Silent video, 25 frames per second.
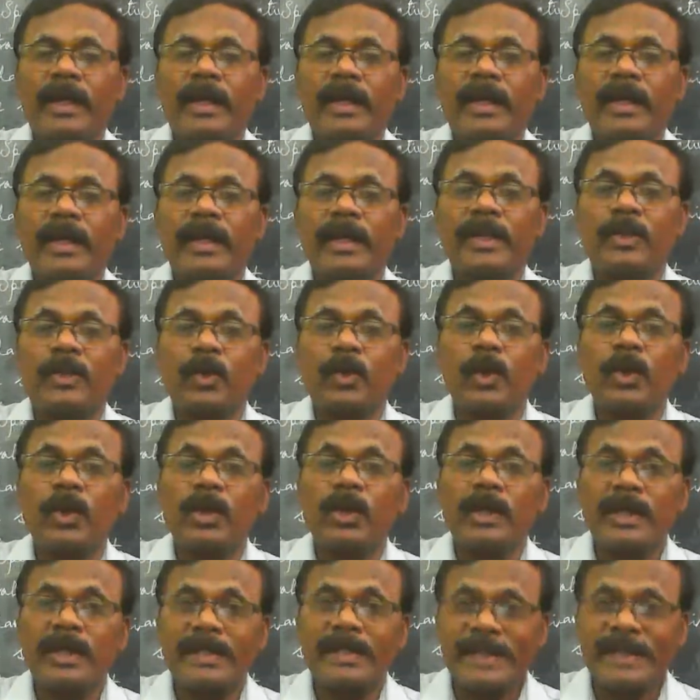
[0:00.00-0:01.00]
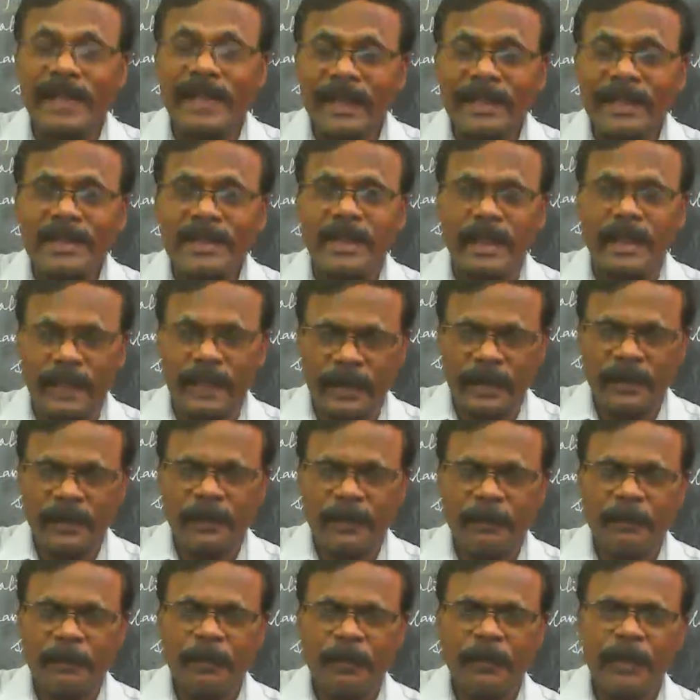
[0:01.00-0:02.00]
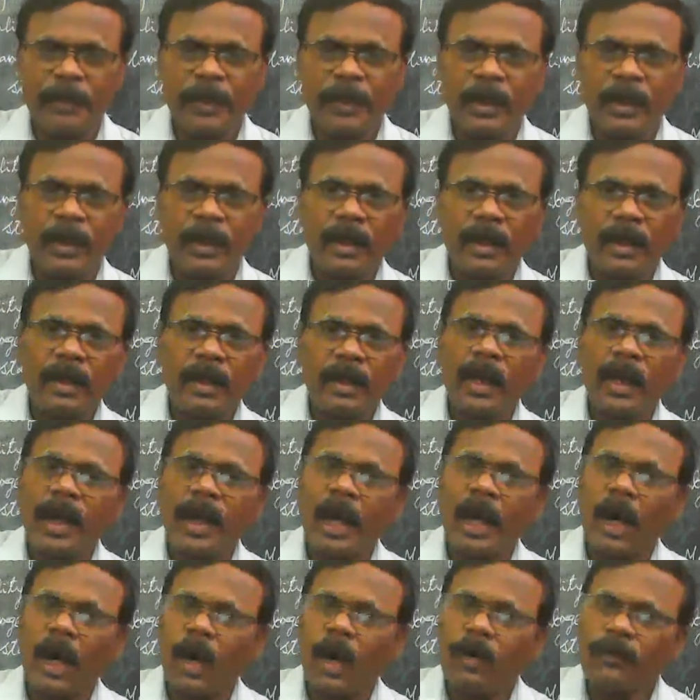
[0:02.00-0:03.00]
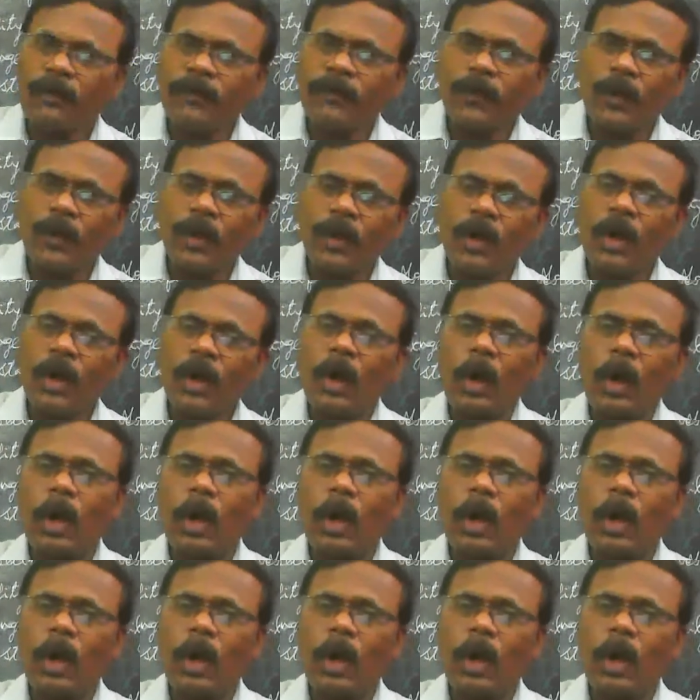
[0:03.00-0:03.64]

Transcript: it will result in outflow